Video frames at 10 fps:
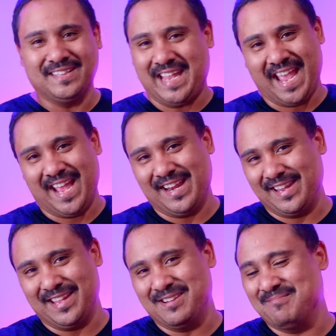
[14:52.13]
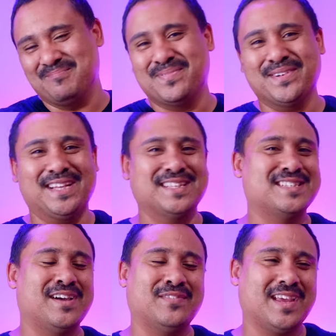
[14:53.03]
handy and putting
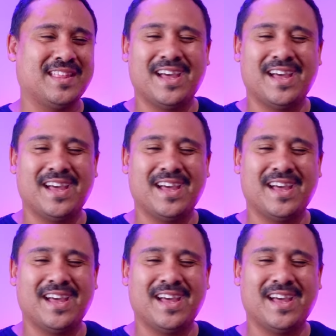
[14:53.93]
stuff together.